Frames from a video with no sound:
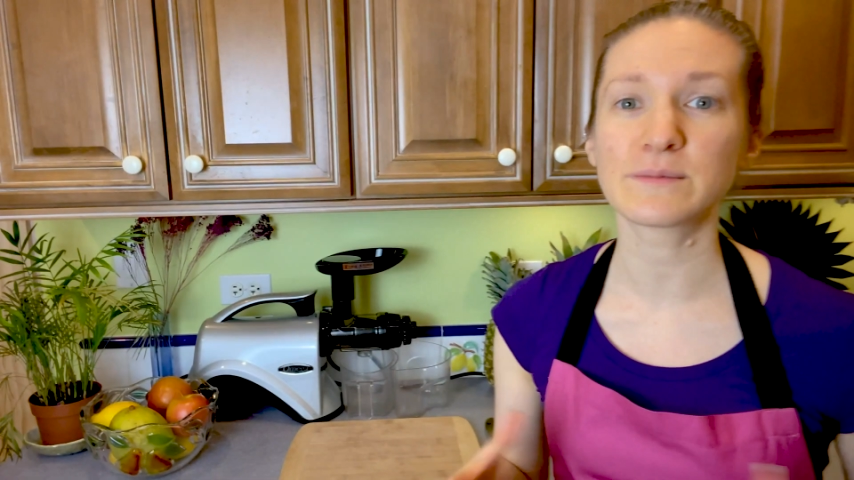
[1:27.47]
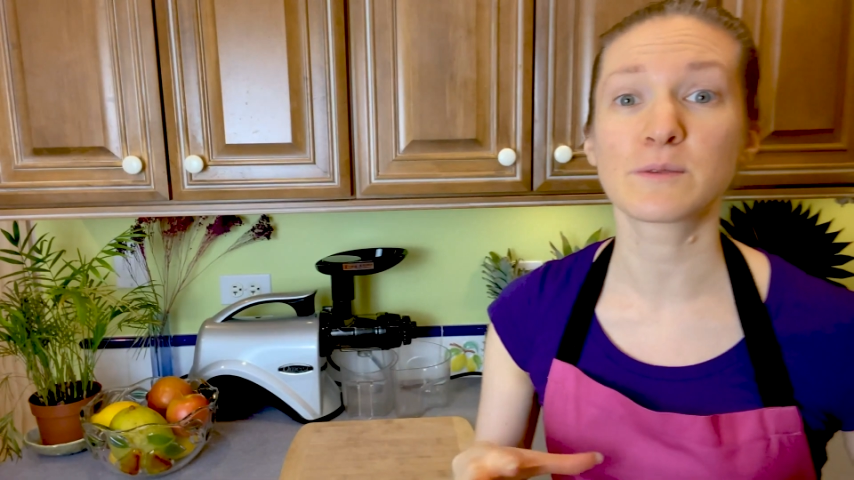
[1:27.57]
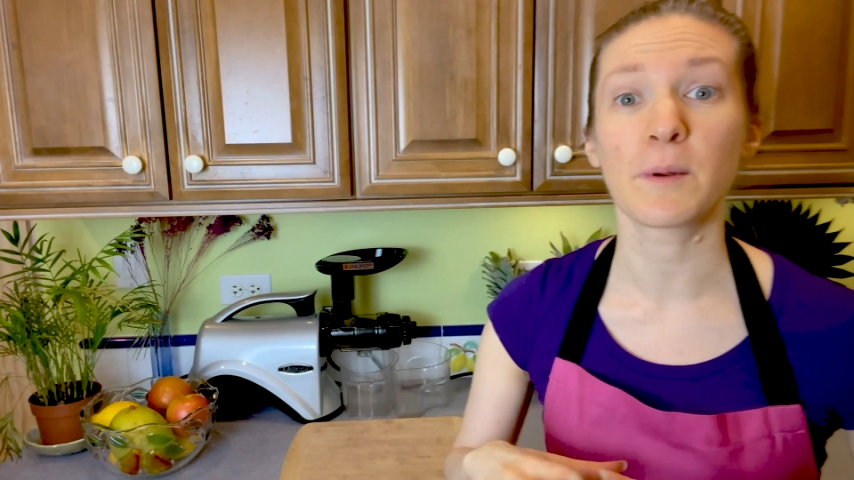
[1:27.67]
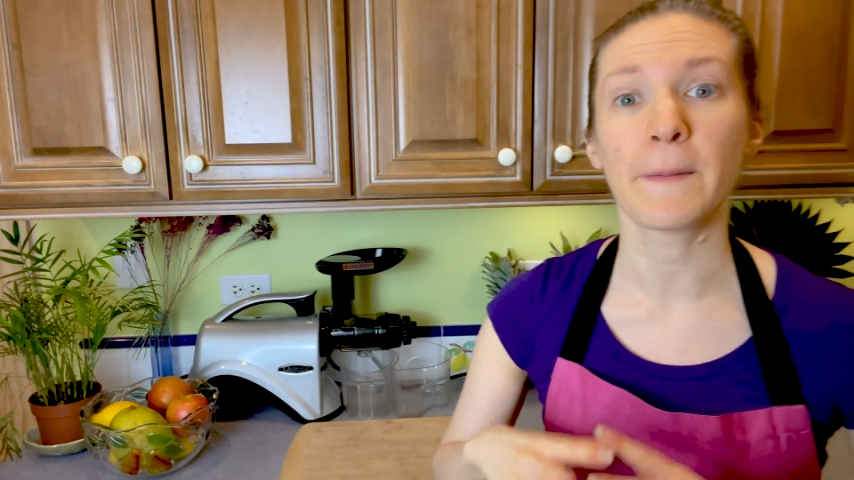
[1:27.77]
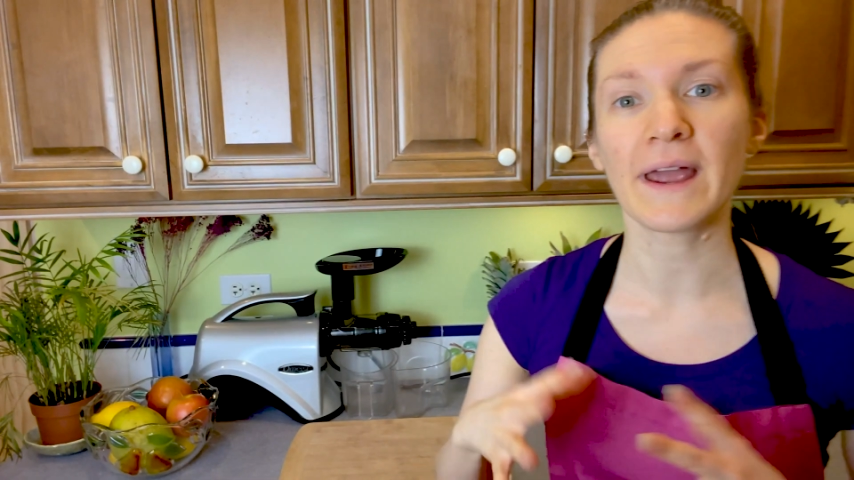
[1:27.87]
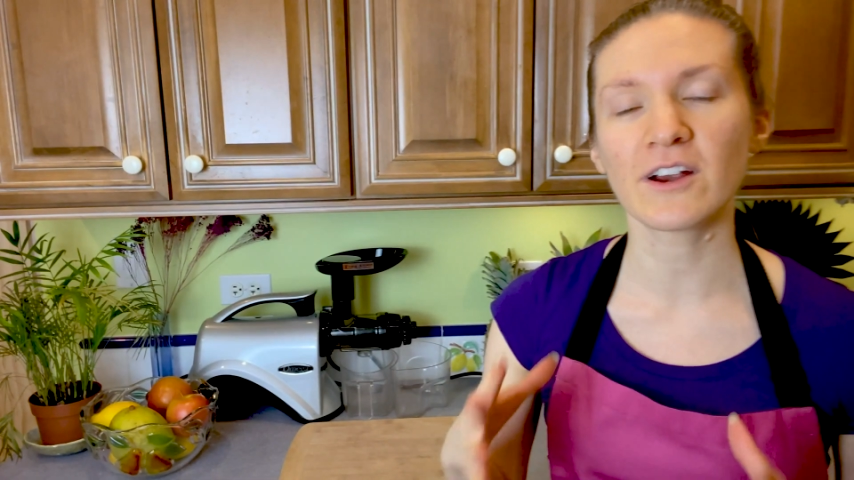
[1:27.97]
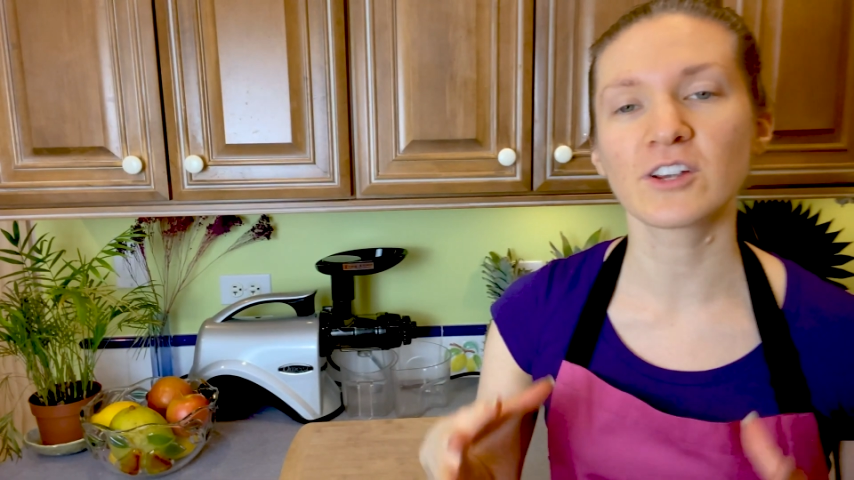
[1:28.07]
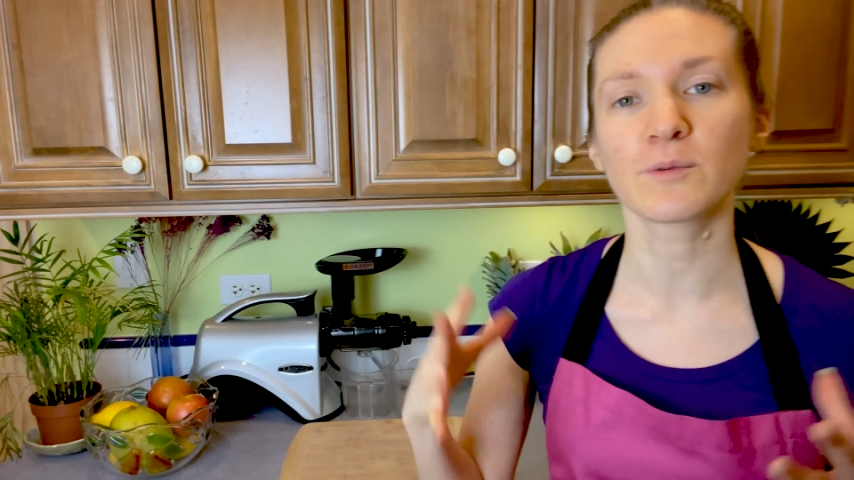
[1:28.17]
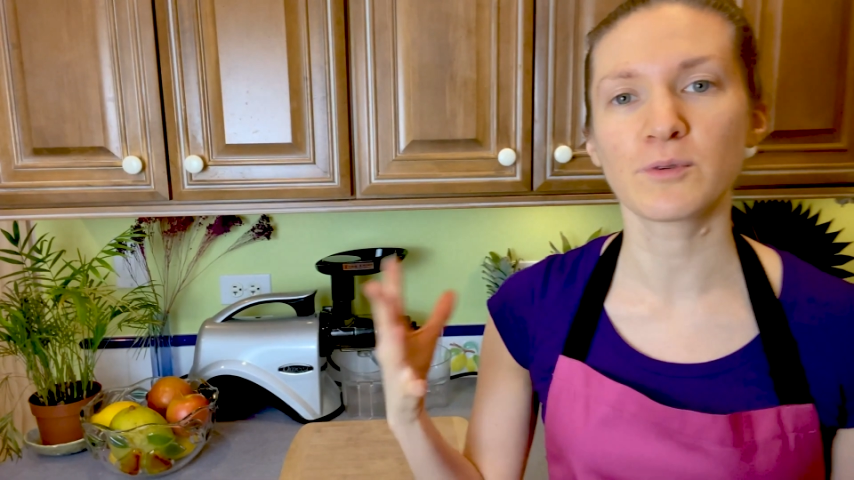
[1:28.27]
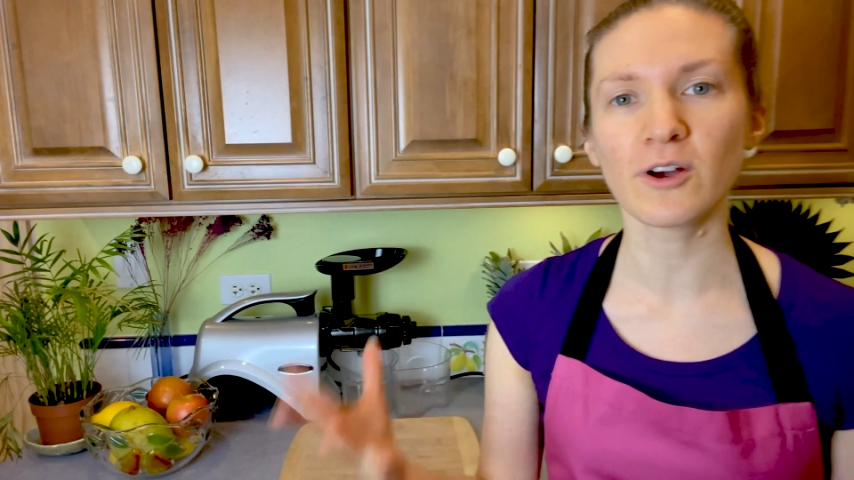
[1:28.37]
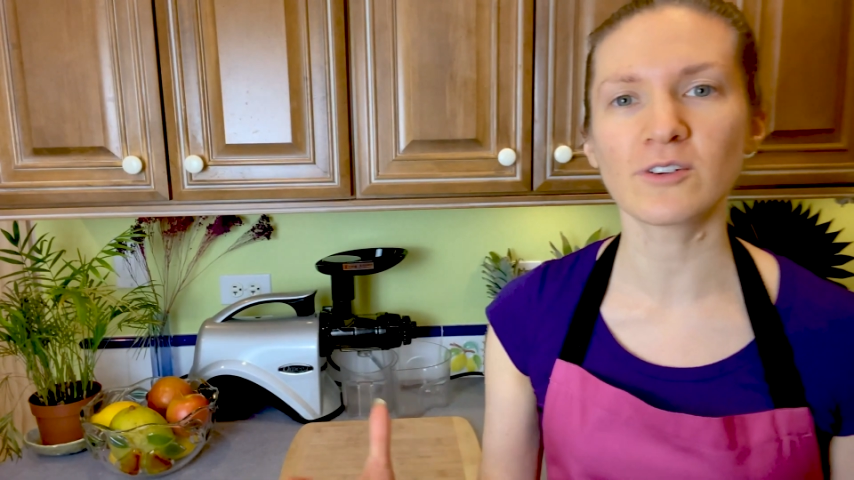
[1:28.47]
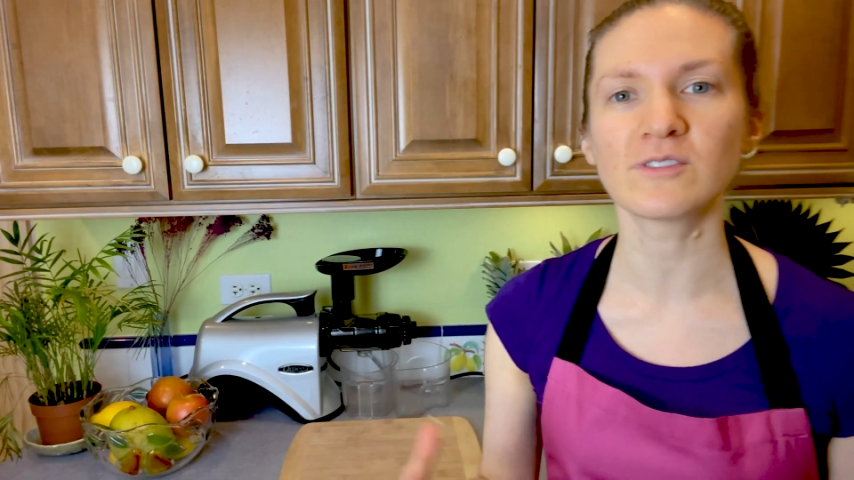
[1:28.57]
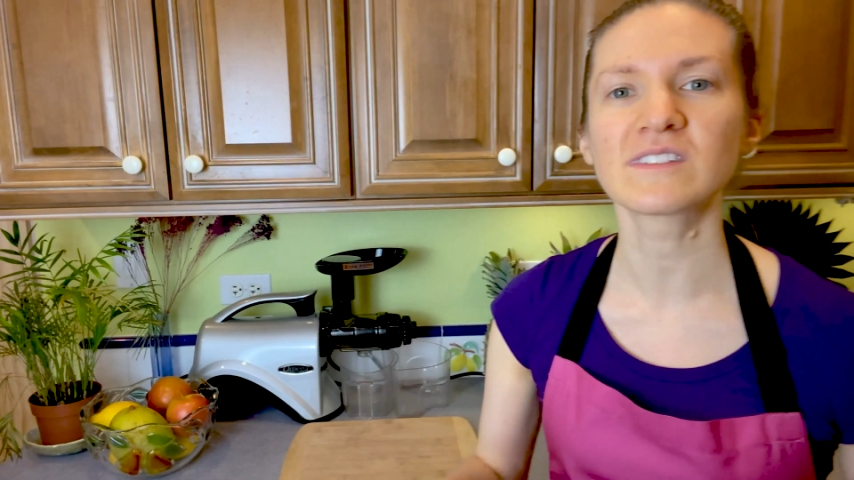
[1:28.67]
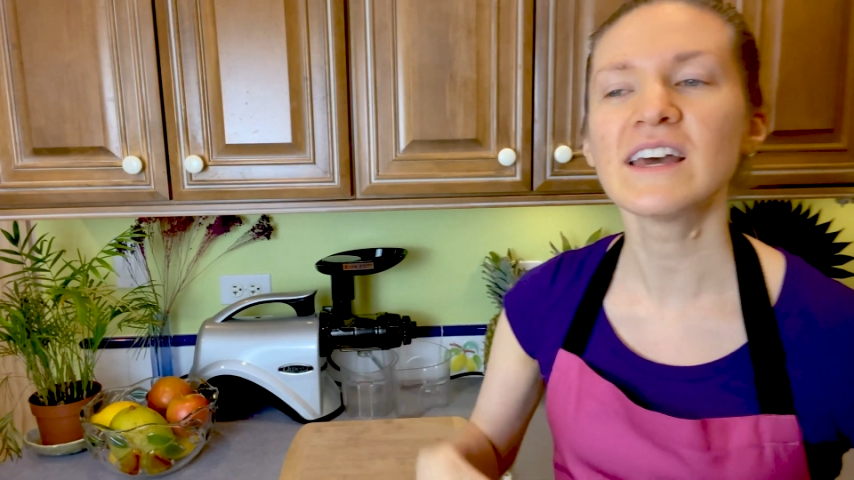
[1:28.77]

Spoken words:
prepare your produce